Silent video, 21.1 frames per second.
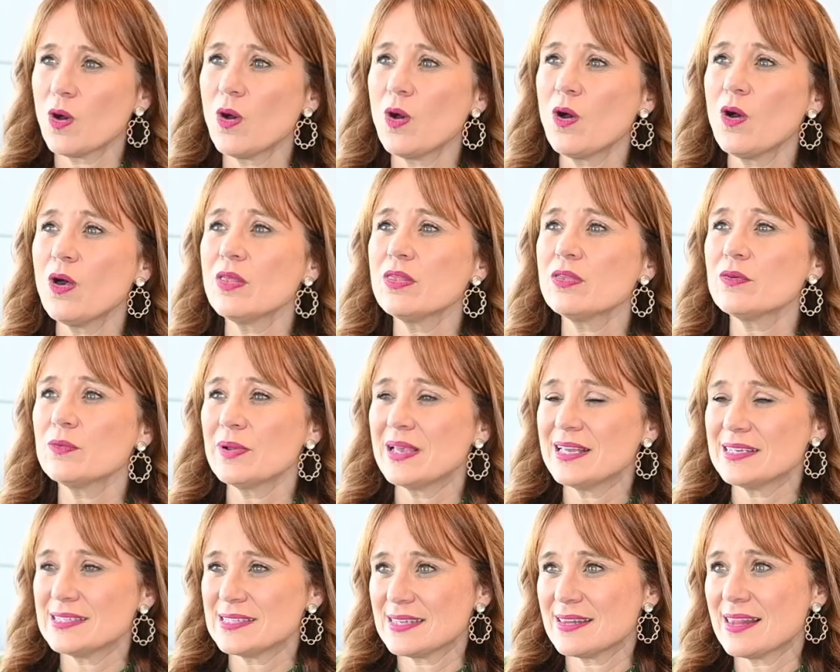all the
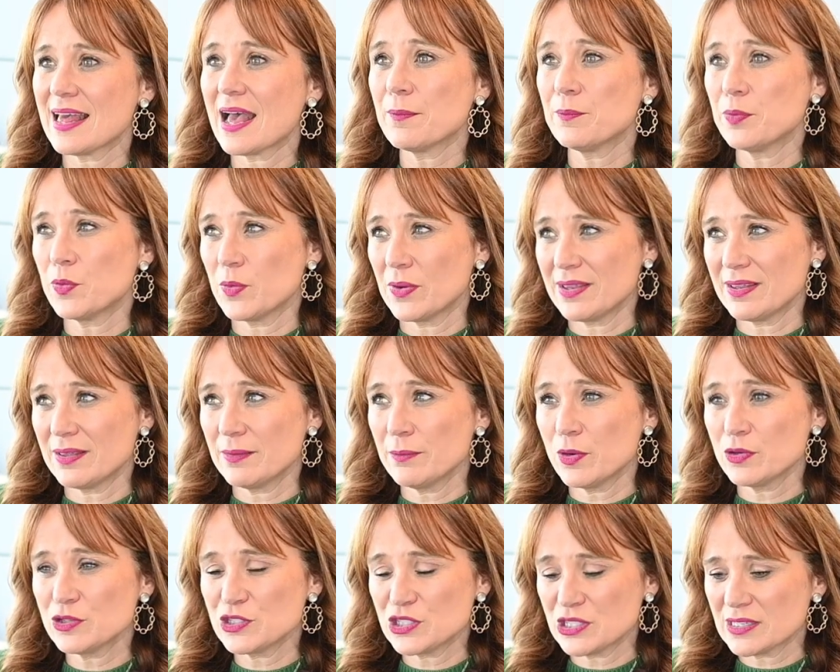way to that point
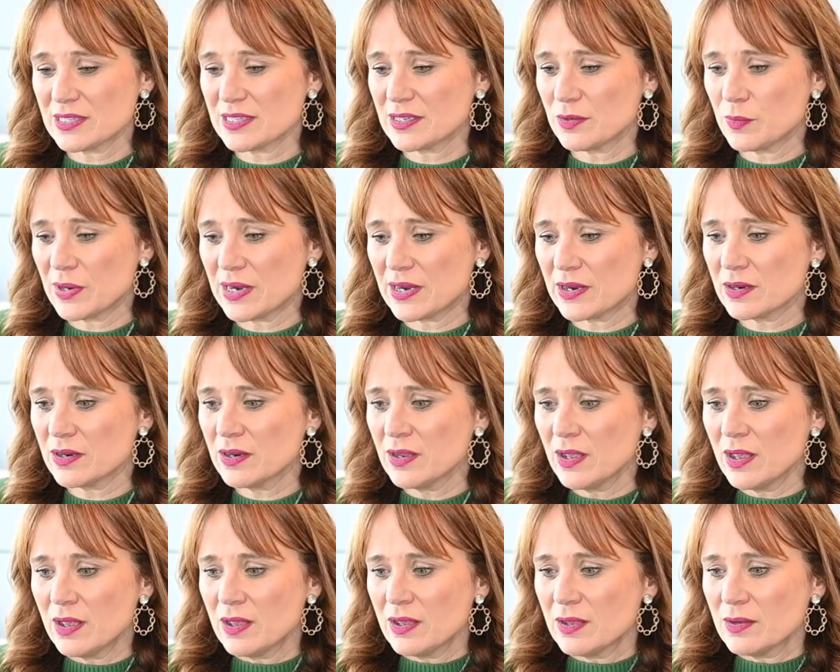emotionally where
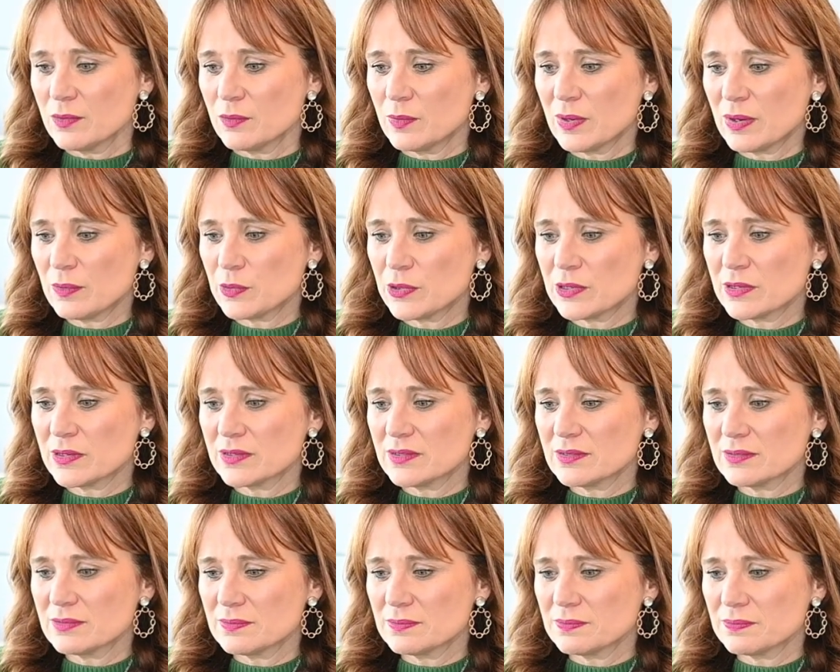
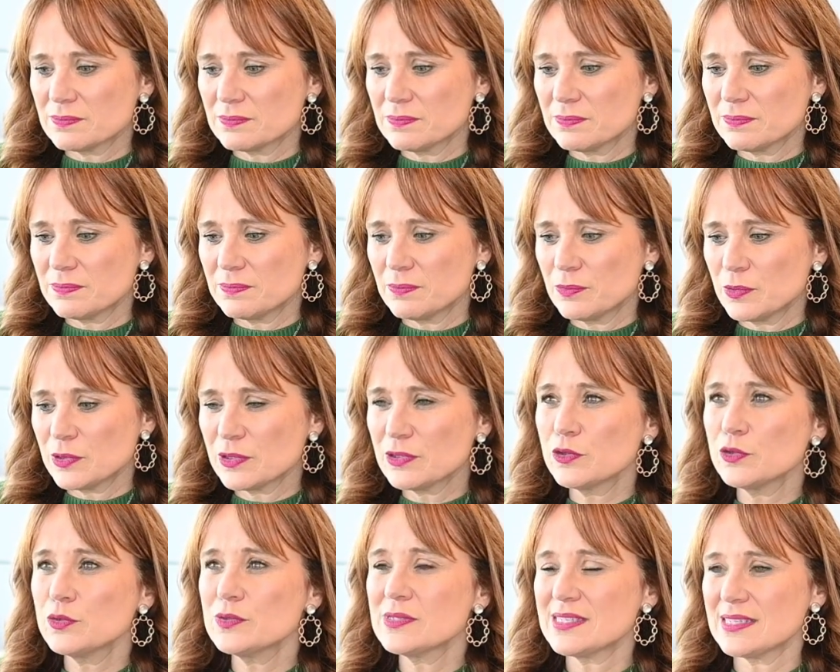we're
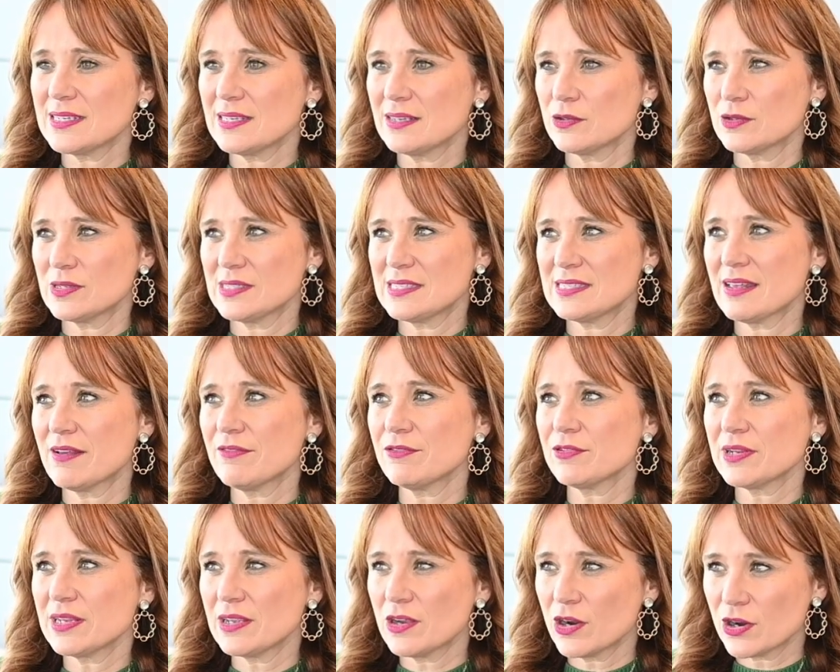losing or
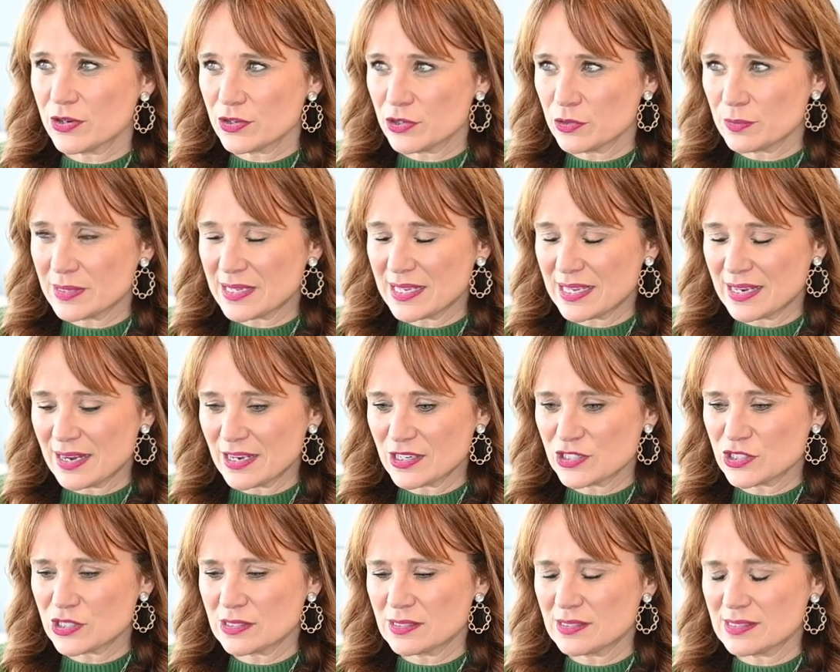severing our human
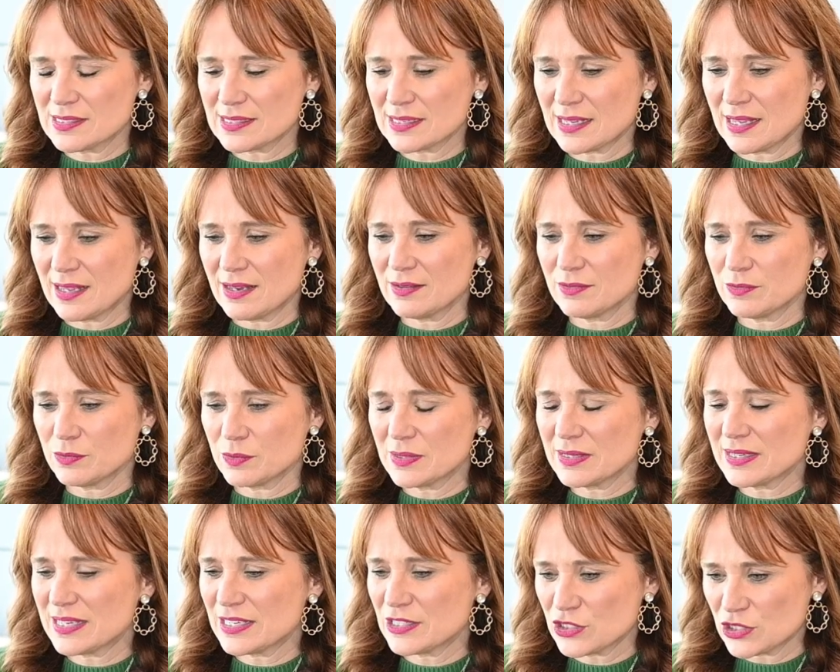connections and
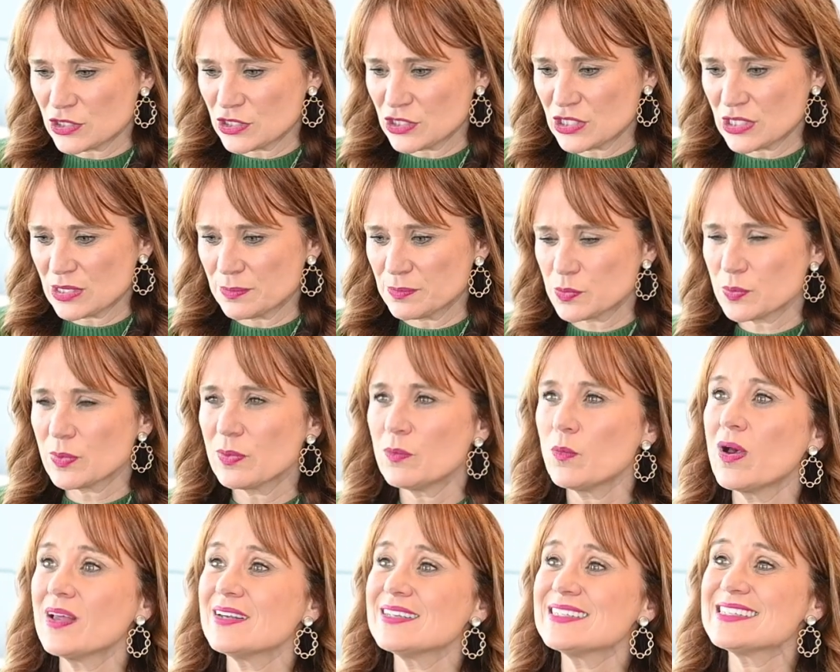relationships. We
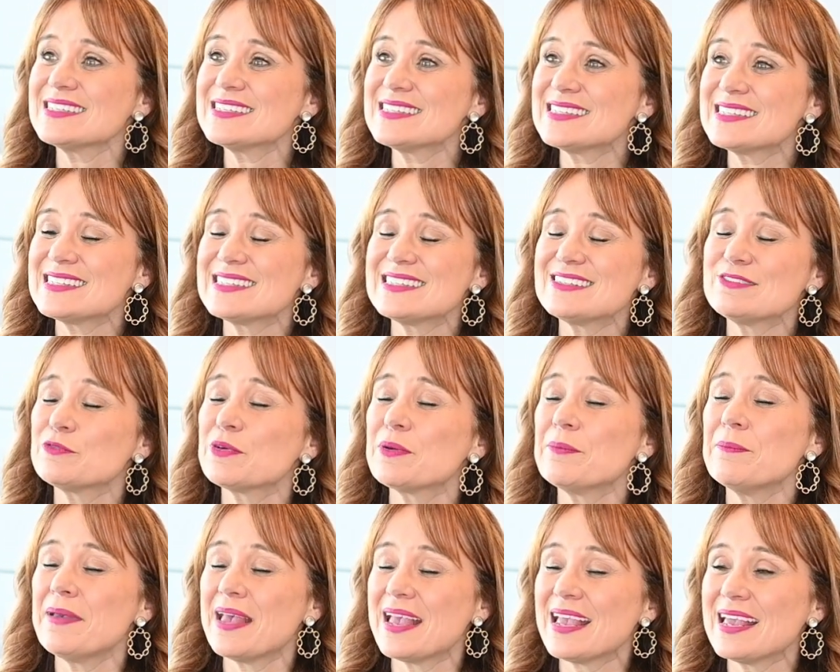want to
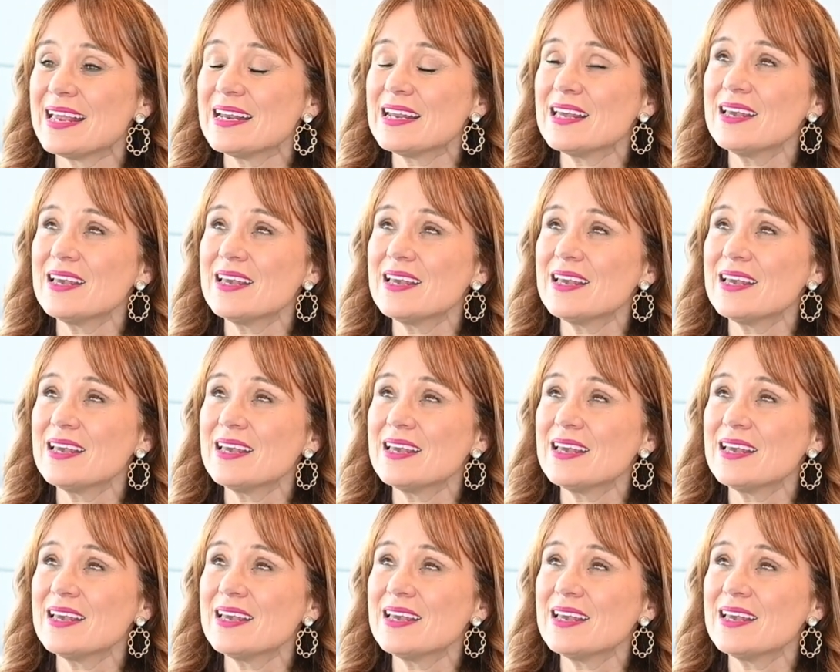remain